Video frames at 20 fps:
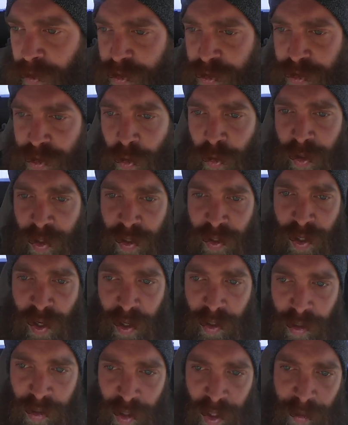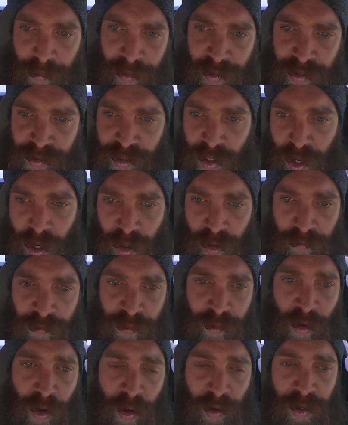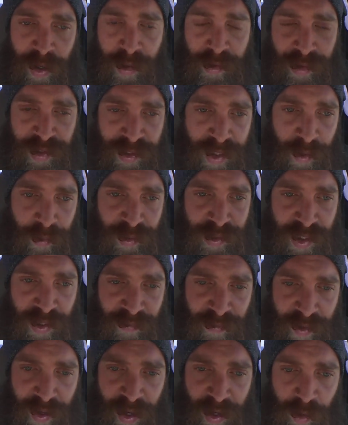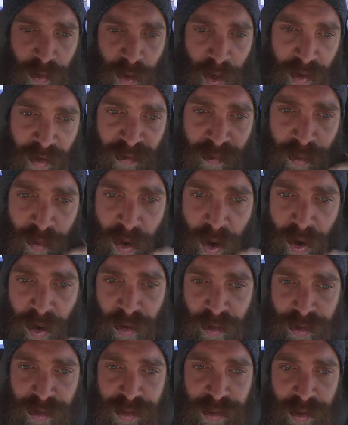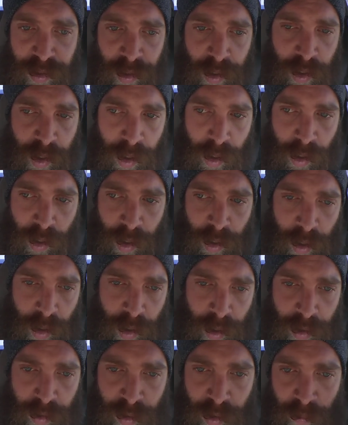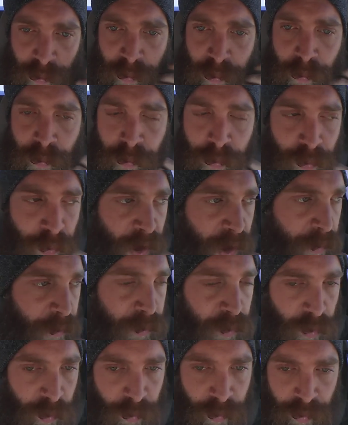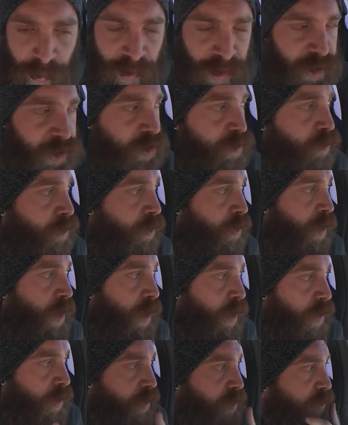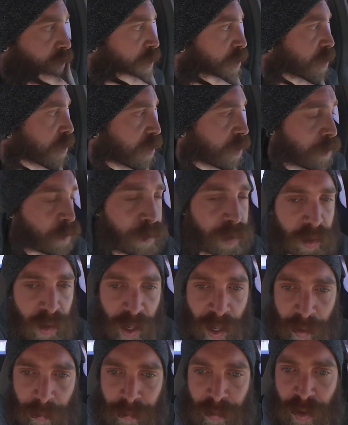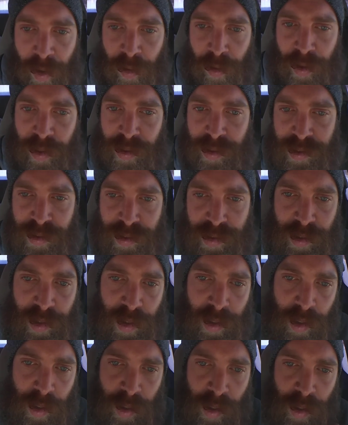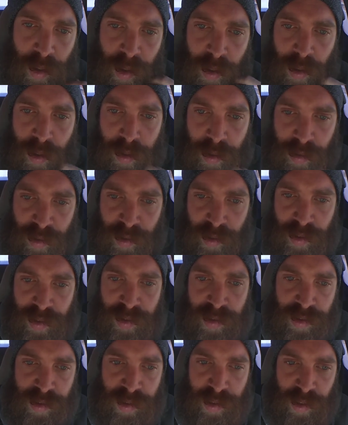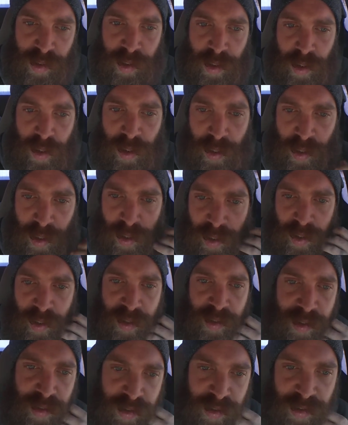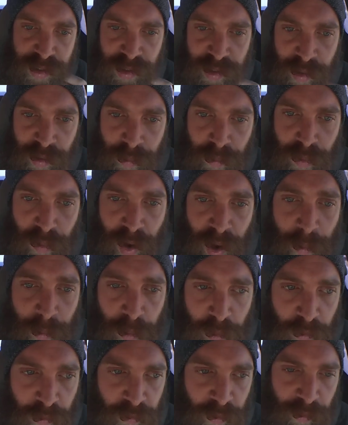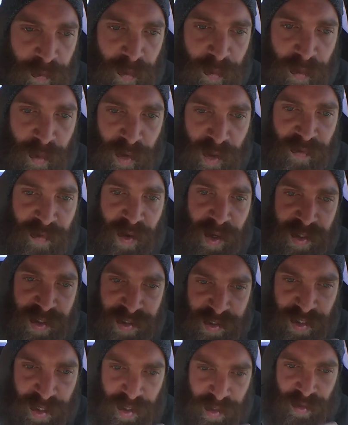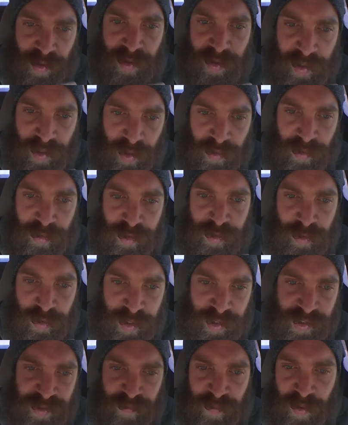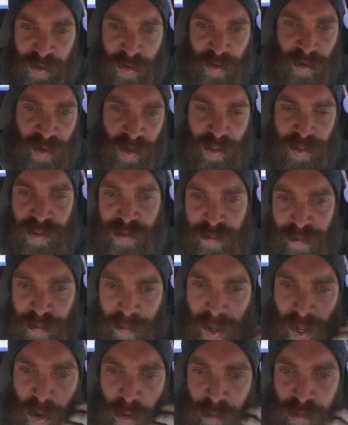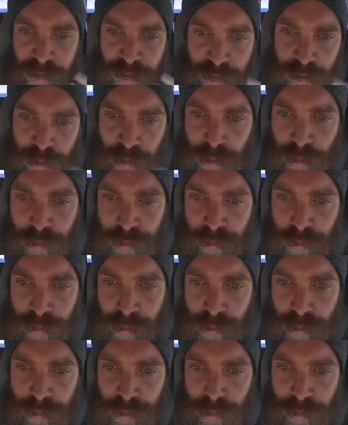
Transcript: So he did not claim his olive crown. He instead was given a crown of briars, the bramble bush briars, blackberries. This is the bramble from the book of Isaiah that the other trees of paradise bow to.